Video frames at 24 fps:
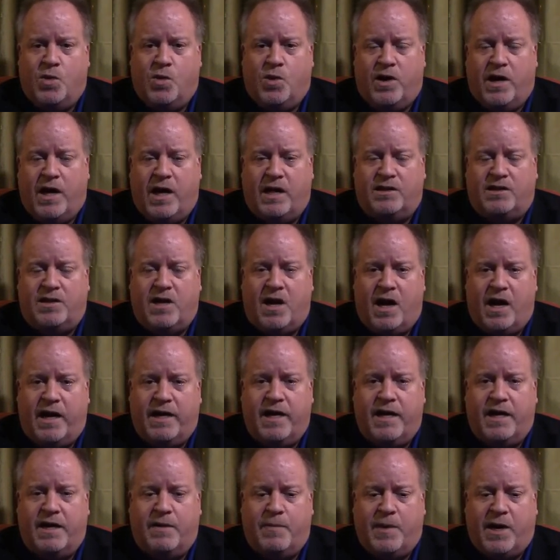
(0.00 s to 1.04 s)
we're not
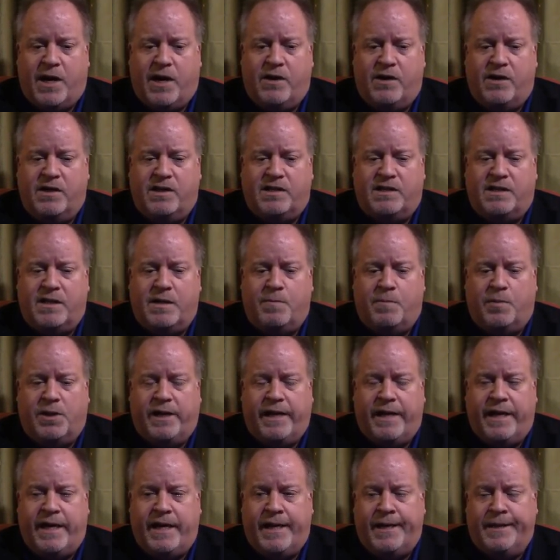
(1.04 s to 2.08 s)
talking about
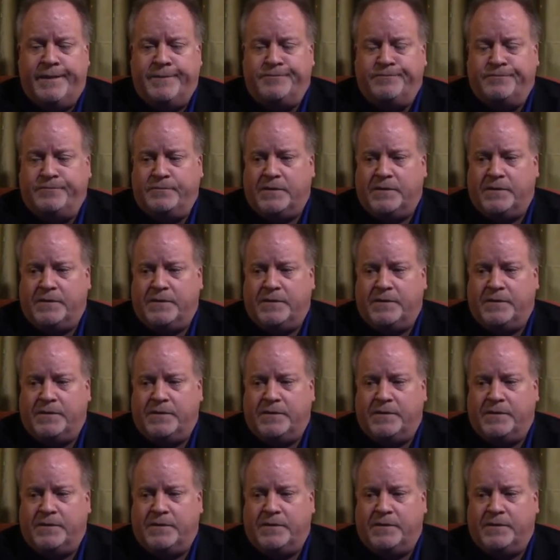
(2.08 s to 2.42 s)
simply